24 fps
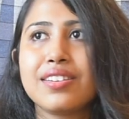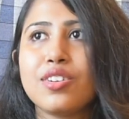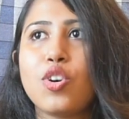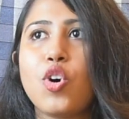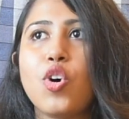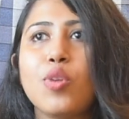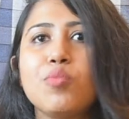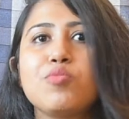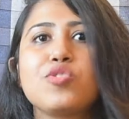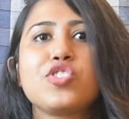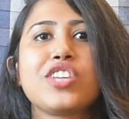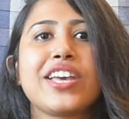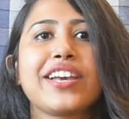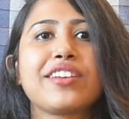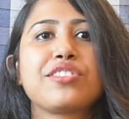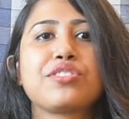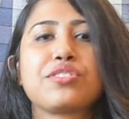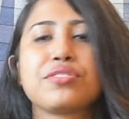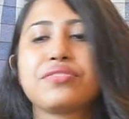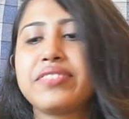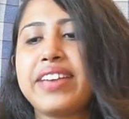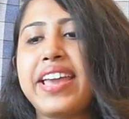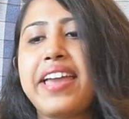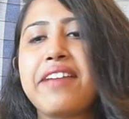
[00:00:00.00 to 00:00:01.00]
objects
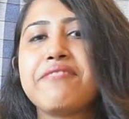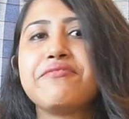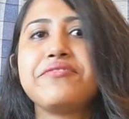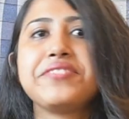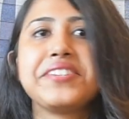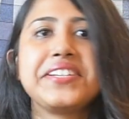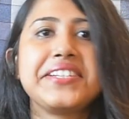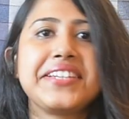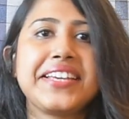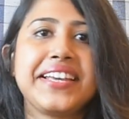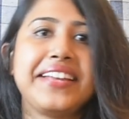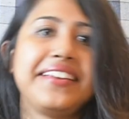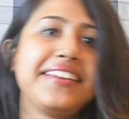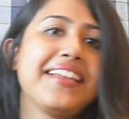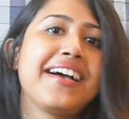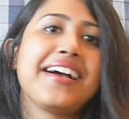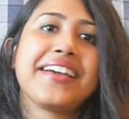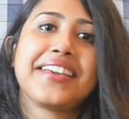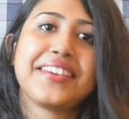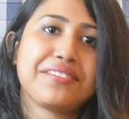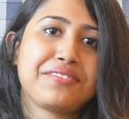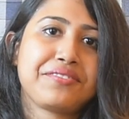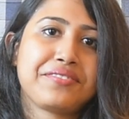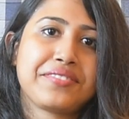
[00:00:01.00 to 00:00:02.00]
of everyday
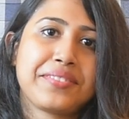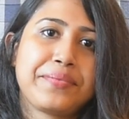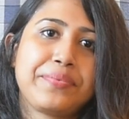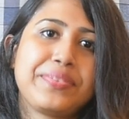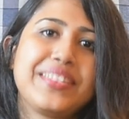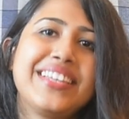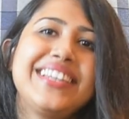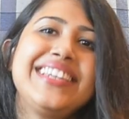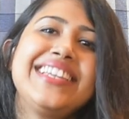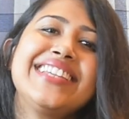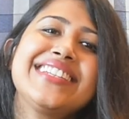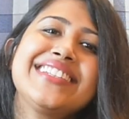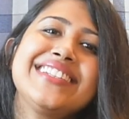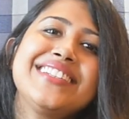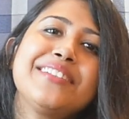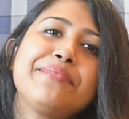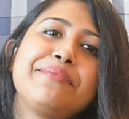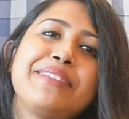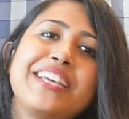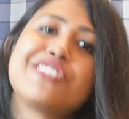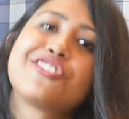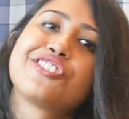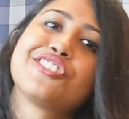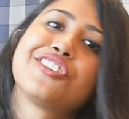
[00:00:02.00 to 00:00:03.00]
life. The little
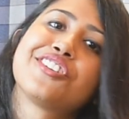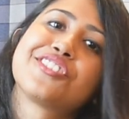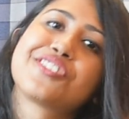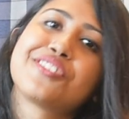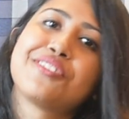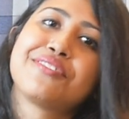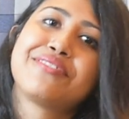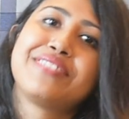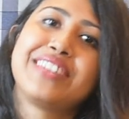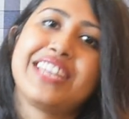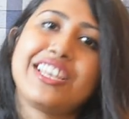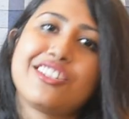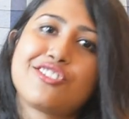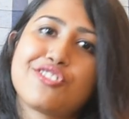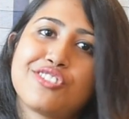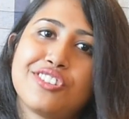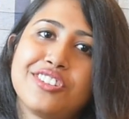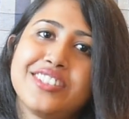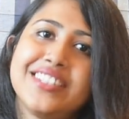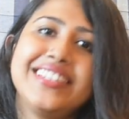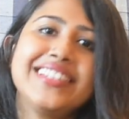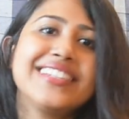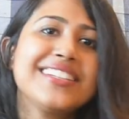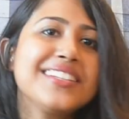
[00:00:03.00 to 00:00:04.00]
pleasures of nature,
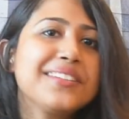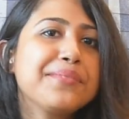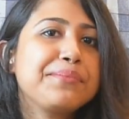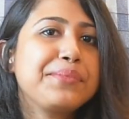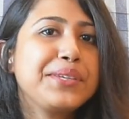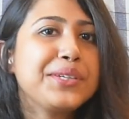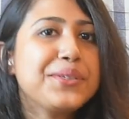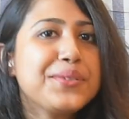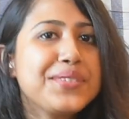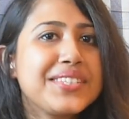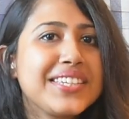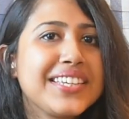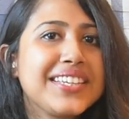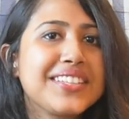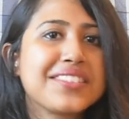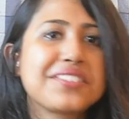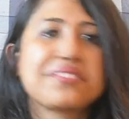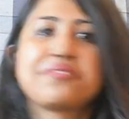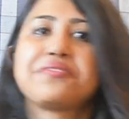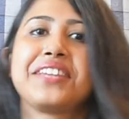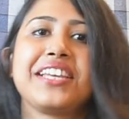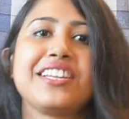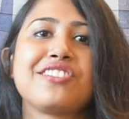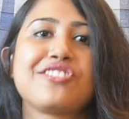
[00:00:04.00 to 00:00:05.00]
the little beauties
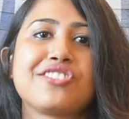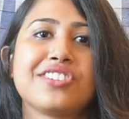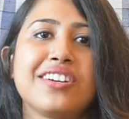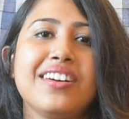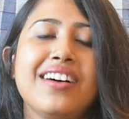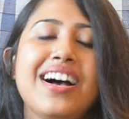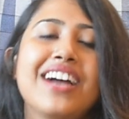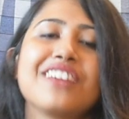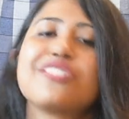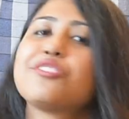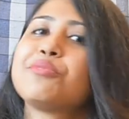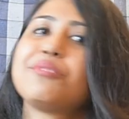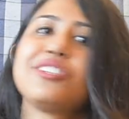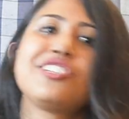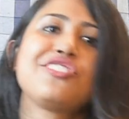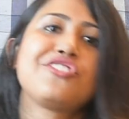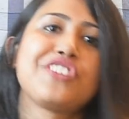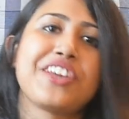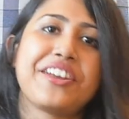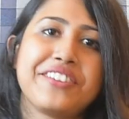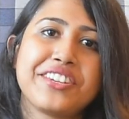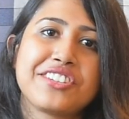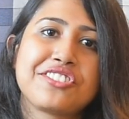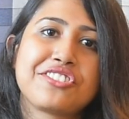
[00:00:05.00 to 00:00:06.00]
of nature are to be
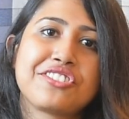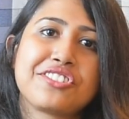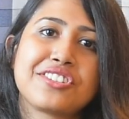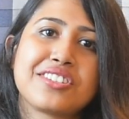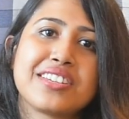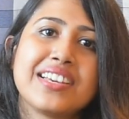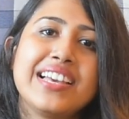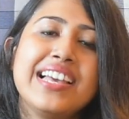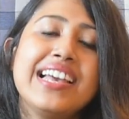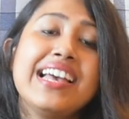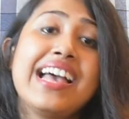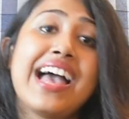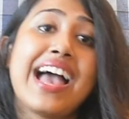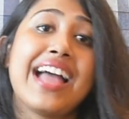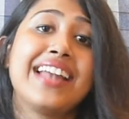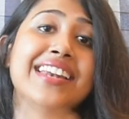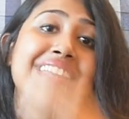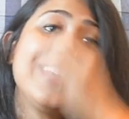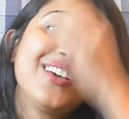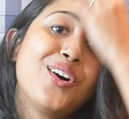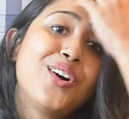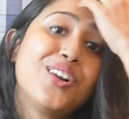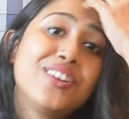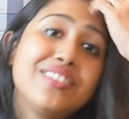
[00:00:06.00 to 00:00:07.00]
cherished. And
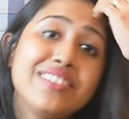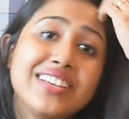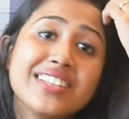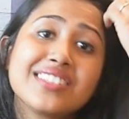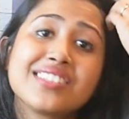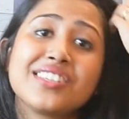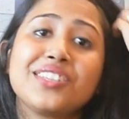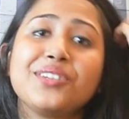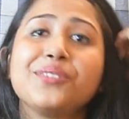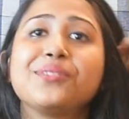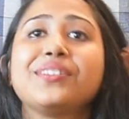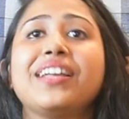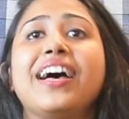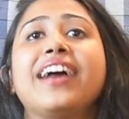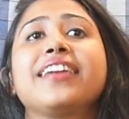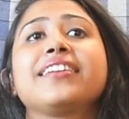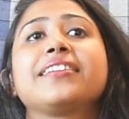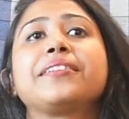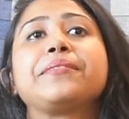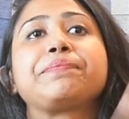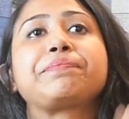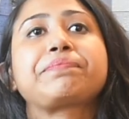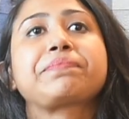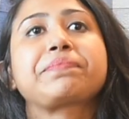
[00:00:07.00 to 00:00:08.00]
he always knew that
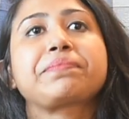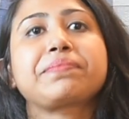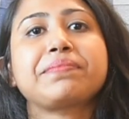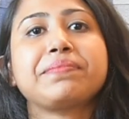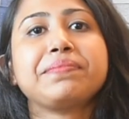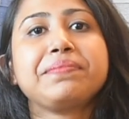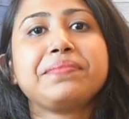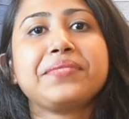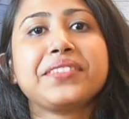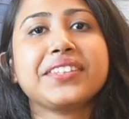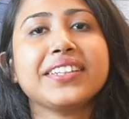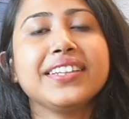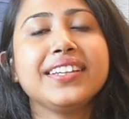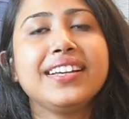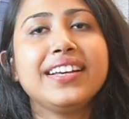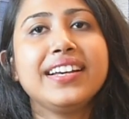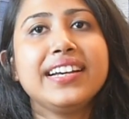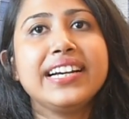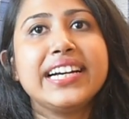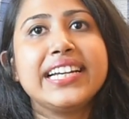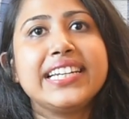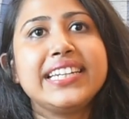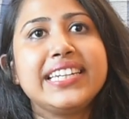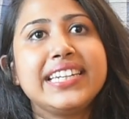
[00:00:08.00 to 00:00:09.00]

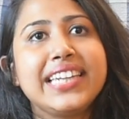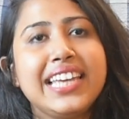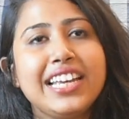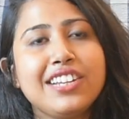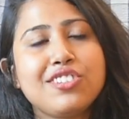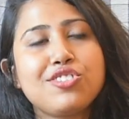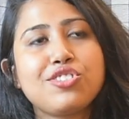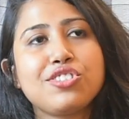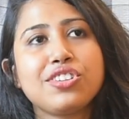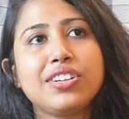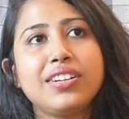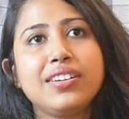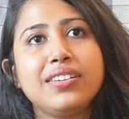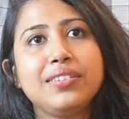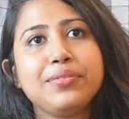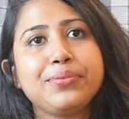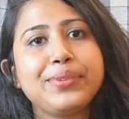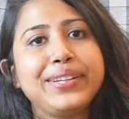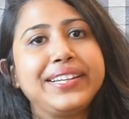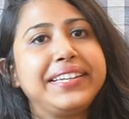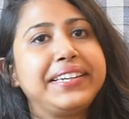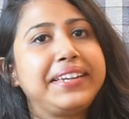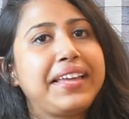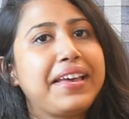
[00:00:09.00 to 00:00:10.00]
nature
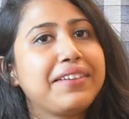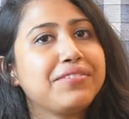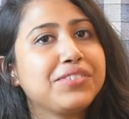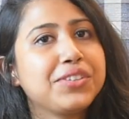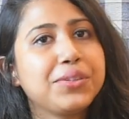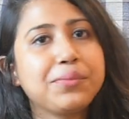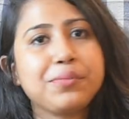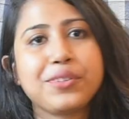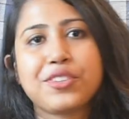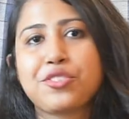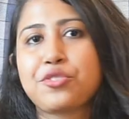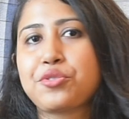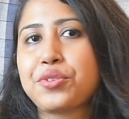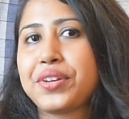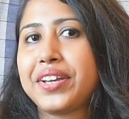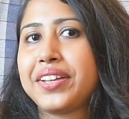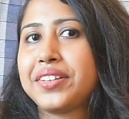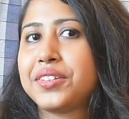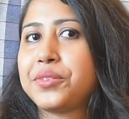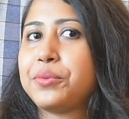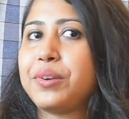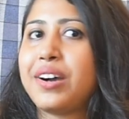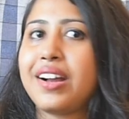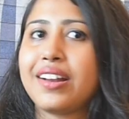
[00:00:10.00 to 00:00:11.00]
will never betray
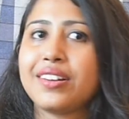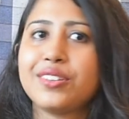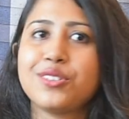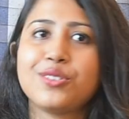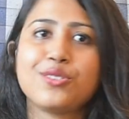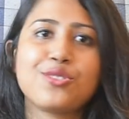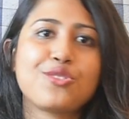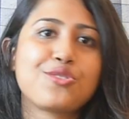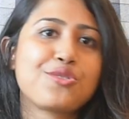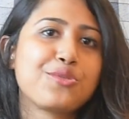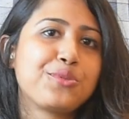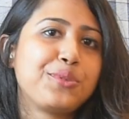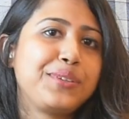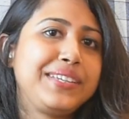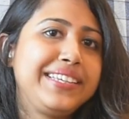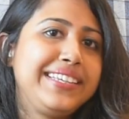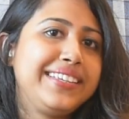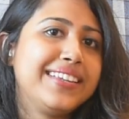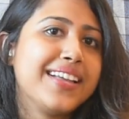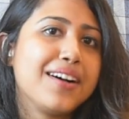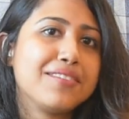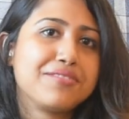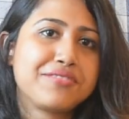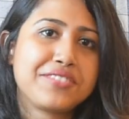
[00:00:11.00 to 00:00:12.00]
the one who truly
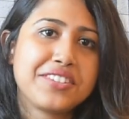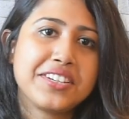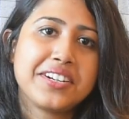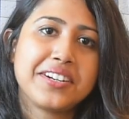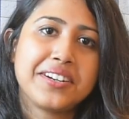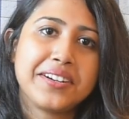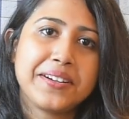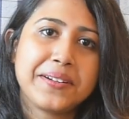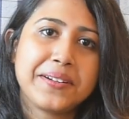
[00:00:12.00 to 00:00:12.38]
loved her.